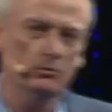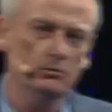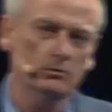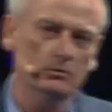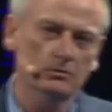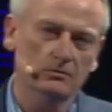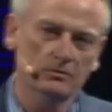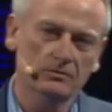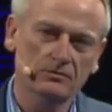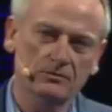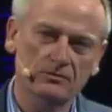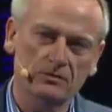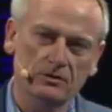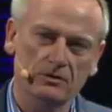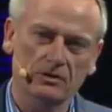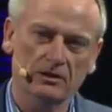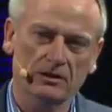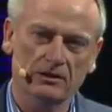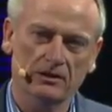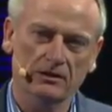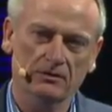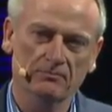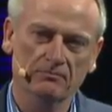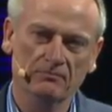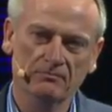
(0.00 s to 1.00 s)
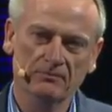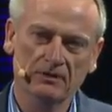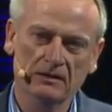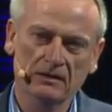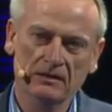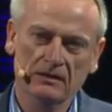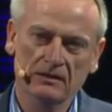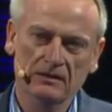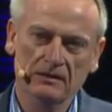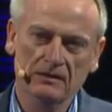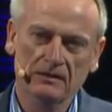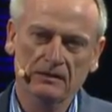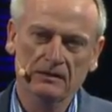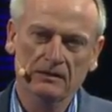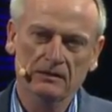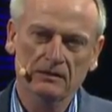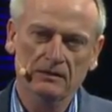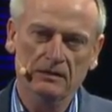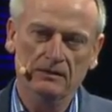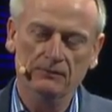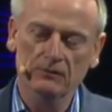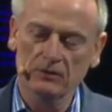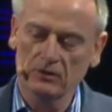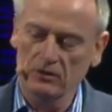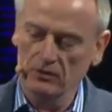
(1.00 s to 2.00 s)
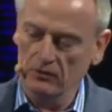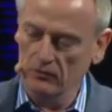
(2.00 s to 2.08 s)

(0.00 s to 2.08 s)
all today, even